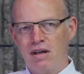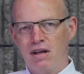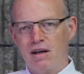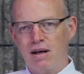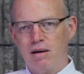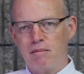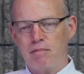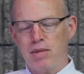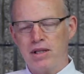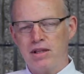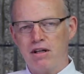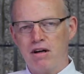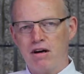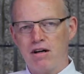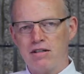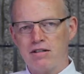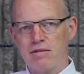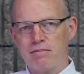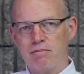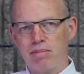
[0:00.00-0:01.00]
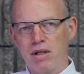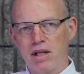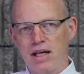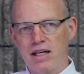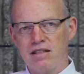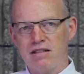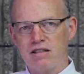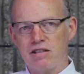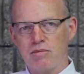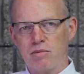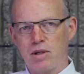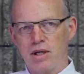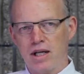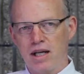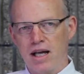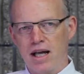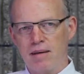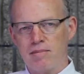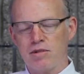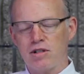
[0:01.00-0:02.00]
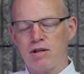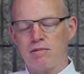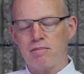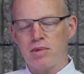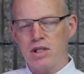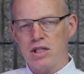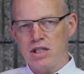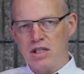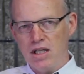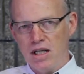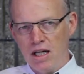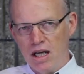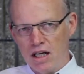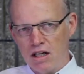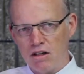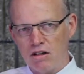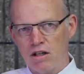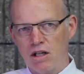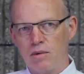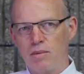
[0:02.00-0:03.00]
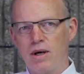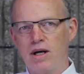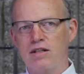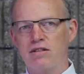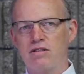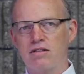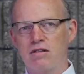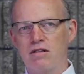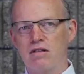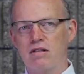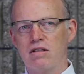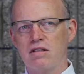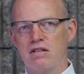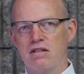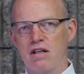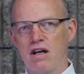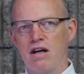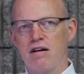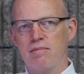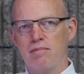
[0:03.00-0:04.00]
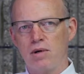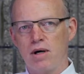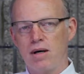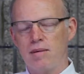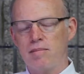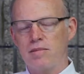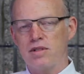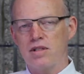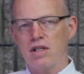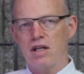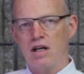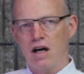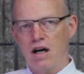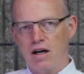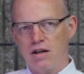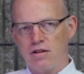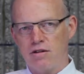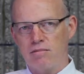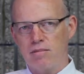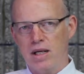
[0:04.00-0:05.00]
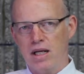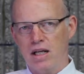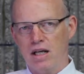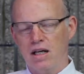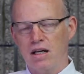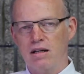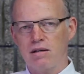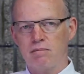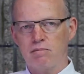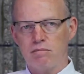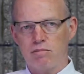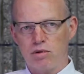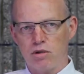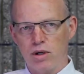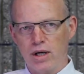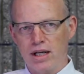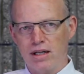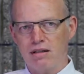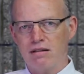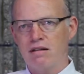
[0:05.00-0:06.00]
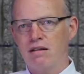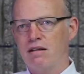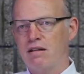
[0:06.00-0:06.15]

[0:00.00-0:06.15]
Uh, but there are some places where games are particularly well suited to solve problems that other media, print,